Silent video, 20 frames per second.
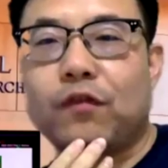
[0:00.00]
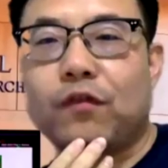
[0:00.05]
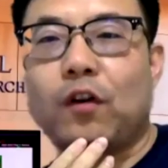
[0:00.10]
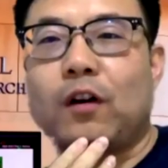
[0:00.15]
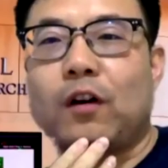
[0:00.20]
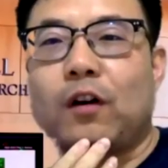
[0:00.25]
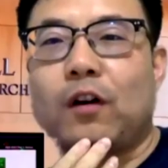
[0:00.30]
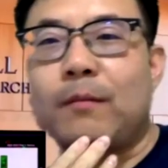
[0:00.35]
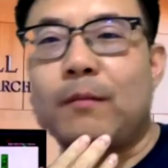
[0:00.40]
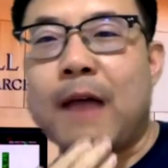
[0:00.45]

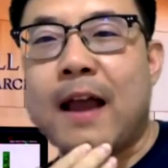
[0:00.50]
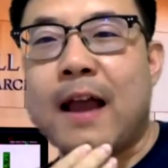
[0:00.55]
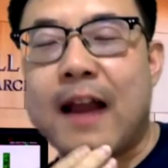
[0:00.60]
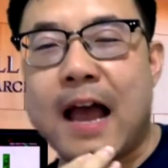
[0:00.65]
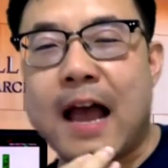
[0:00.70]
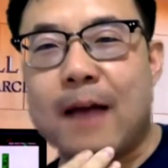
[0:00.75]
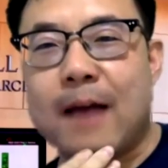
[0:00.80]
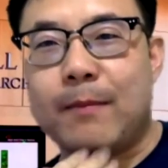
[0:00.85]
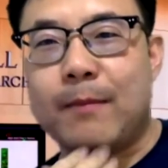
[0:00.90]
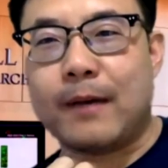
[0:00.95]
for my
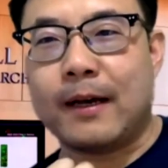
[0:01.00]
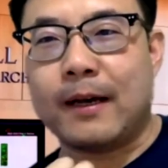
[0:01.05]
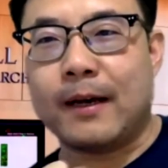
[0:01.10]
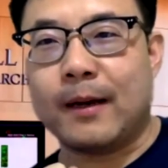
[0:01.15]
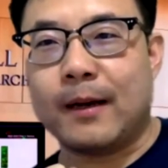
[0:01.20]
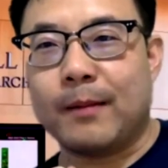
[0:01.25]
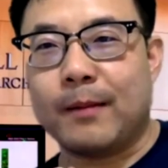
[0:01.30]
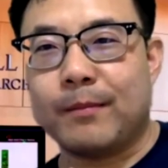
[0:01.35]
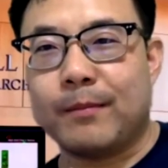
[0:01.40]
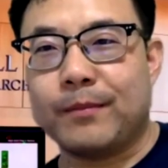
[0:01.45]
lab,
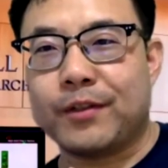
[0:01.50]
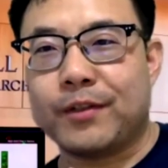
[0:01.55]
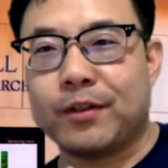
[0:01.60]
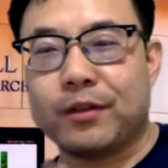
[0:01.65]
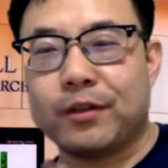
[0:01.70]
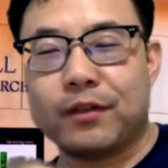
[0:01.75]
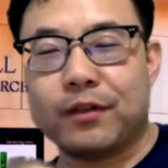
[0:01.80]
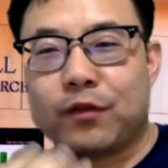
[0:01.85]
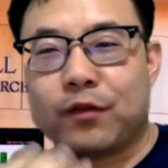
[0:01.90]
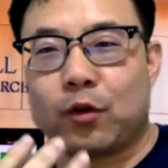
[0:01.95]
um,
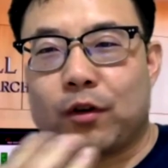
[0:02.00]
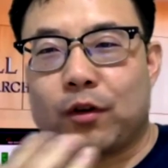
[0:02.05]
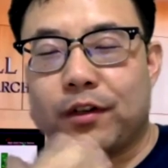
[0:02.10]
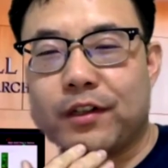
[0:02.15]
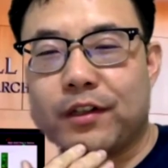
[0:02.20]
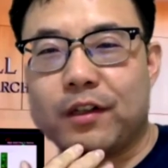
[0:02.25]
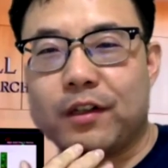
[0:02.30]
so of course,